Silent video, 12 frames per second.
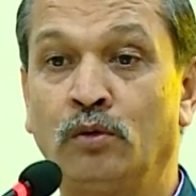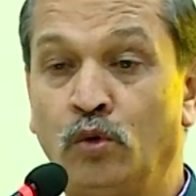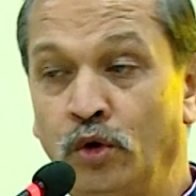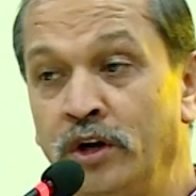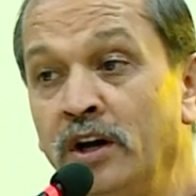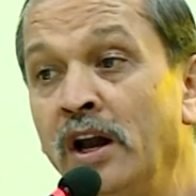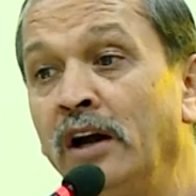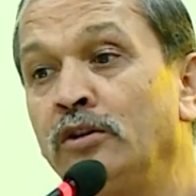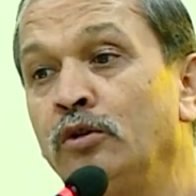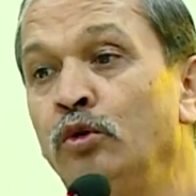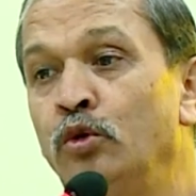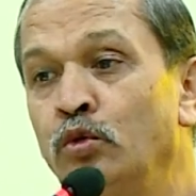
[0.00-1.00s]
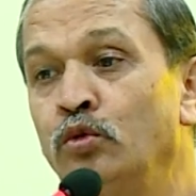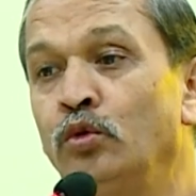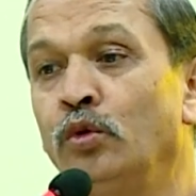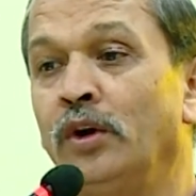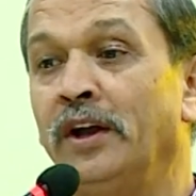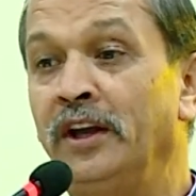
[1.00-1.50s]
could not do
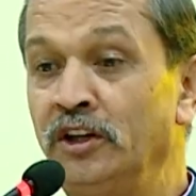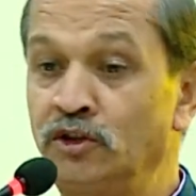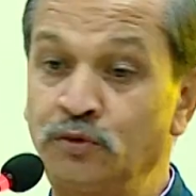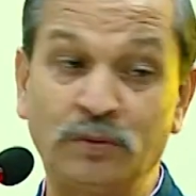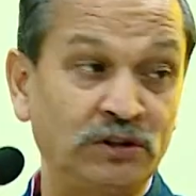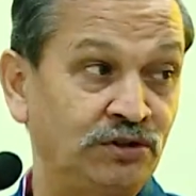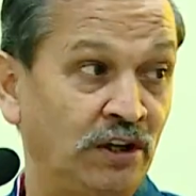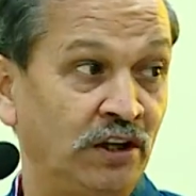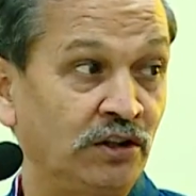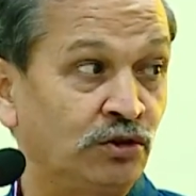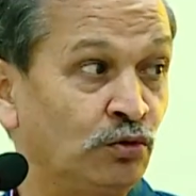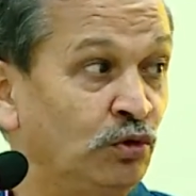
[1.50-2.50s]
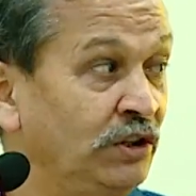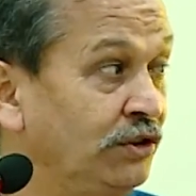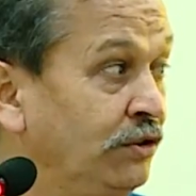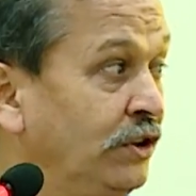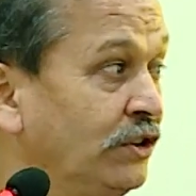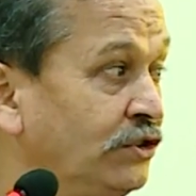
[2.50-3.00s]
as much as we
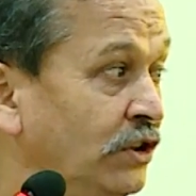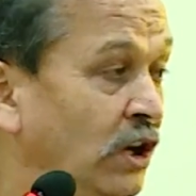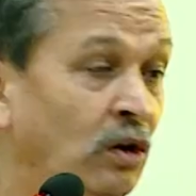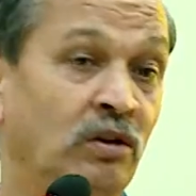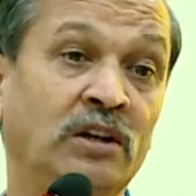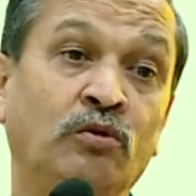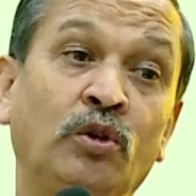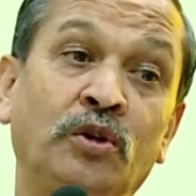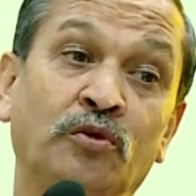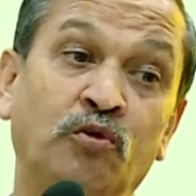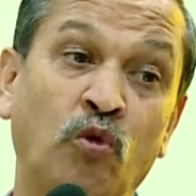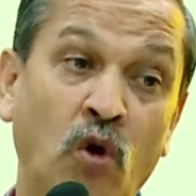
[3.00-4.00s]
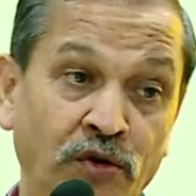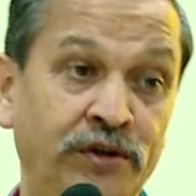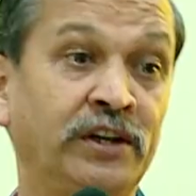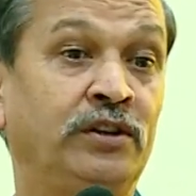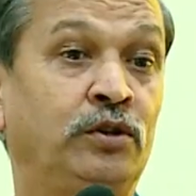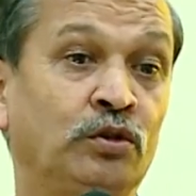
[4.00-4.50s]
deserve and we
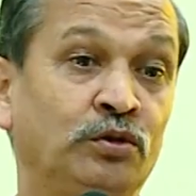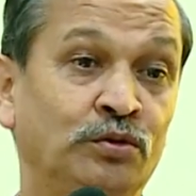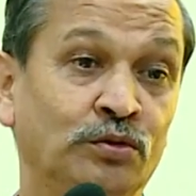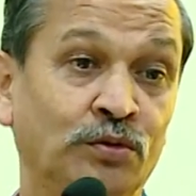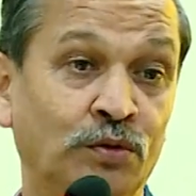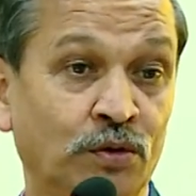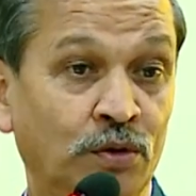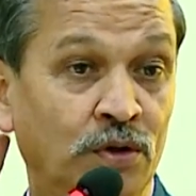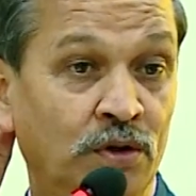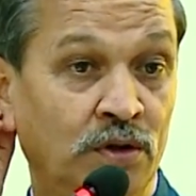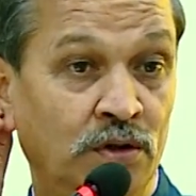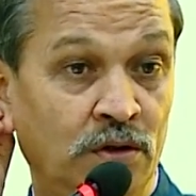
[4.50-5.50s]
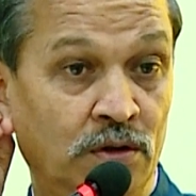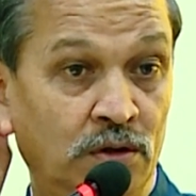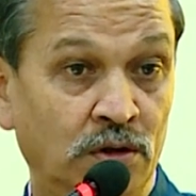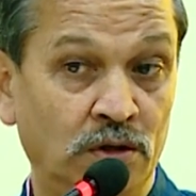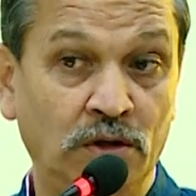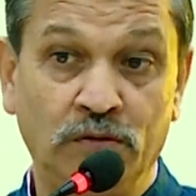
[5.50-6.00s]
wanted to do.
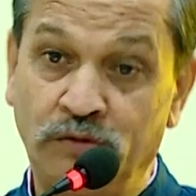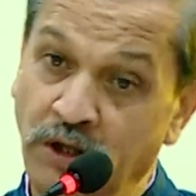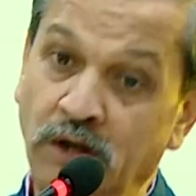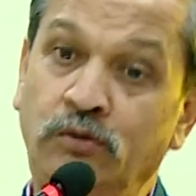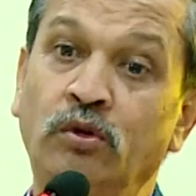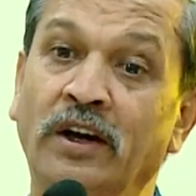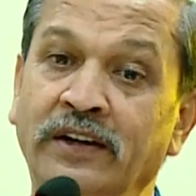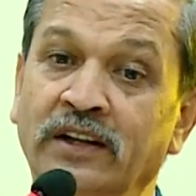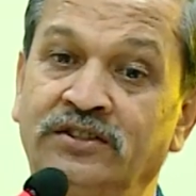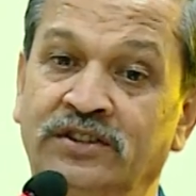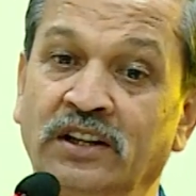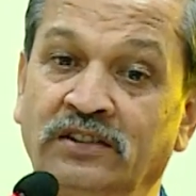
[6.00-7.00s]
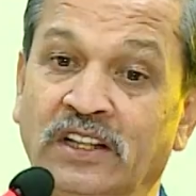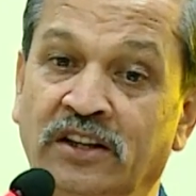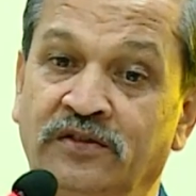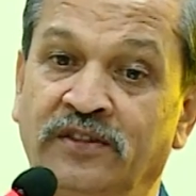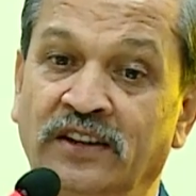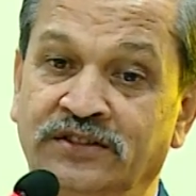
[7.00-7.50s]
We have to understand that
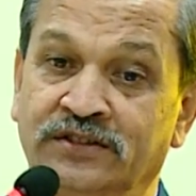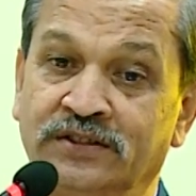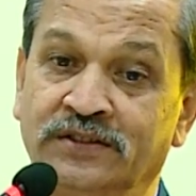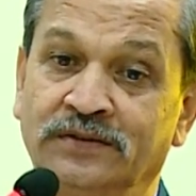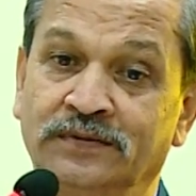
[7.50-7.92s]
first.